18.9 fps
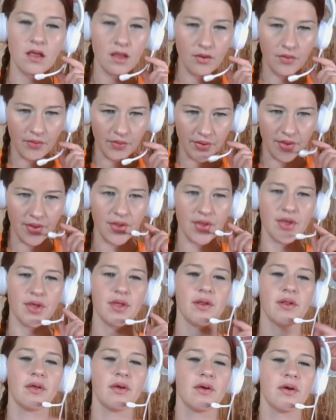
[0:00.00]

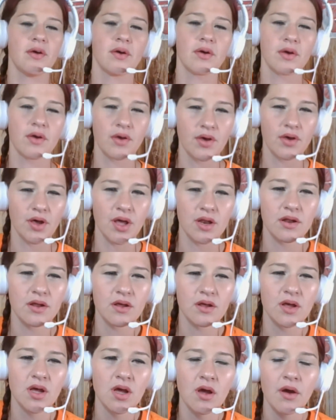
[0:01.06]
Good. Good.
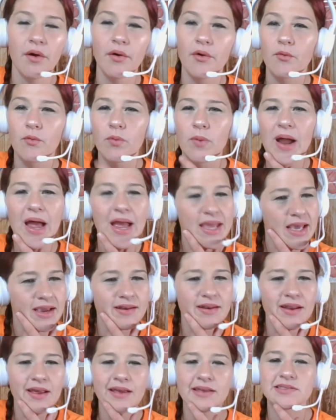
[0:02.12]

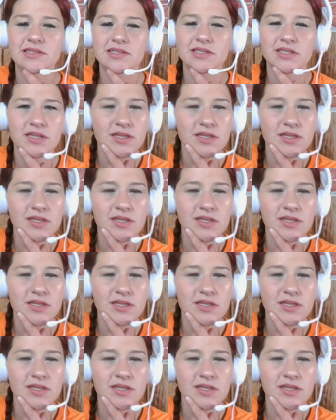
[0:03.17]
Recognized.